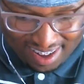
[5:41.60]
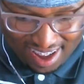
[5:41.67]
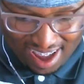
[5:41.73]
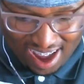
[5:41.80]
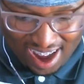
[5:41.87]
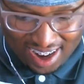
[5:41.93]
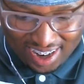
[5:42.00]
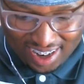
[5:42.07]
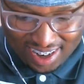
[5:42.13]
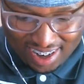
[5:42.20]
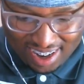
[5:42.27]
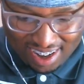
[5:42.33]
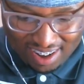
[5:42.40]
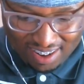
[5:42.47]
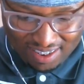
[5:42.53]
Howdy
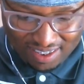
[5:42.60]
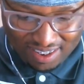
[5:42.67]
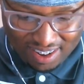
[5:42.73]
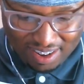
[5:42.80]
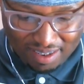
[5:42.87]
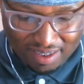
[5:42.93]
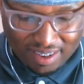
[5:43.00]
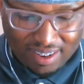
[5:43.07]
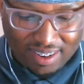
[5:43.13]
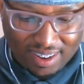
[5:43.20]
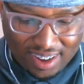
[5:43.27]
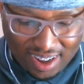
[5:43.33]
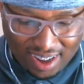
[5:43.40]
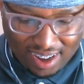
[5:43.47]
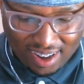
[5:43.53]
claim. Oh,
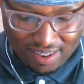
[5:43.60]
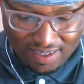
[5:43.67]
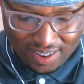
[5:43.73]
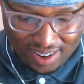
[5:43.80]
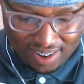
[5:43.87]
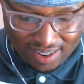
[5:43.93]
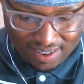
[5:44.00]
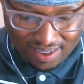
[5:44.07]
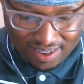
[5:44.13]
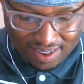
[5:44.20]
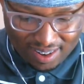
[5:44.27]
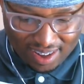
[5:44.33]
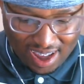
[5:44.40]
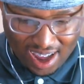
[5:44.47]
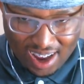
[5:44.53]
okay, here we go.
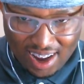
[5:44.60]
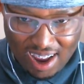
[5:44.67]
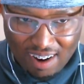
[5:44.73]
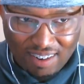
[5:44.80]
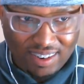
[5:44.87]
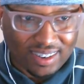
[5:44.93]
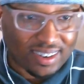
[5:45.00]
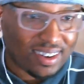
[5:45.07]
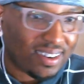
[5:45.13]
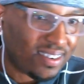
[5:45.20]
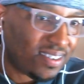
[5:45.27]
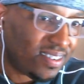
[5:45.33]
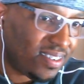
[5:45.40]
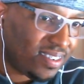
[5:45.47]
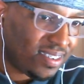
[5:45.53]
Eight hours ago.
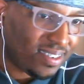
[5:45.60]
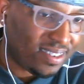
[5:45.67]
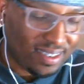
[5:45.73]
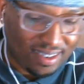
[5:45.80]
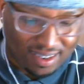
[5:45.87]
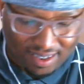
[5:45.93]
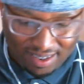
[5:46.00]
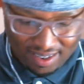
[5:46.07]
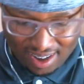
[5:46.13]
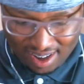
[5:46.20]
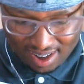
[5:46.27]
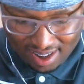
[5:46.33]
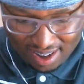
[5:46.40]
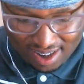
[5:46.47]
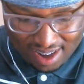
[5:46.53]
Okay.
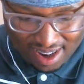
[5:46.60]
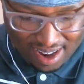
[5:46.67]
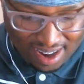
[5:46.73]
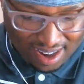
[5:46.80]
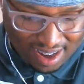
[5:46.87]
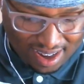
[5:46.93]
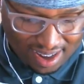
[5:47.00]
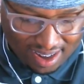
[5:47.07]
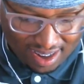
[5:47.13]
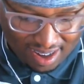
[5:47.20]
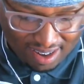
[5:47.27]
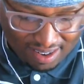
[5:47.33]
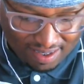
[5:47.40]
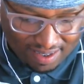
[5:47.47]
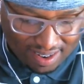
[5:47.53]

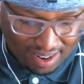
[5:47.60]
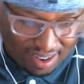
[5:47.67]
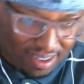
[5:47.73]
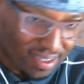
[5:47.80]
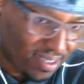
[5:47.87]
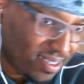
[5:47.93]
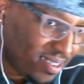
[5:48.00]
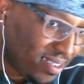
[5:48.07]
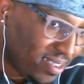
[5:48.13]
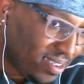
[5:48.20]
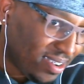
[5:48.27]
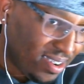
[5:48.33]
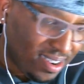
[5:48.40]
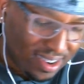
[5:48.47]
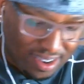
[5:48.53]
Now, um,
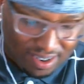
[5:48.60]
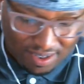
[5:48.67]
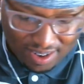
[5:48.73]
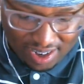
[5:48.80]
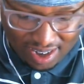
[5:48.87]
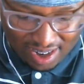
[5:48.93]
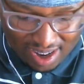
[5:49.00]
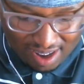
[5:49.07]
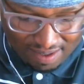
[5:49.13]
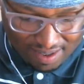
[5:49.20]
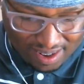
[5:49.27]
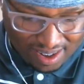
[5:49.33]
11. 11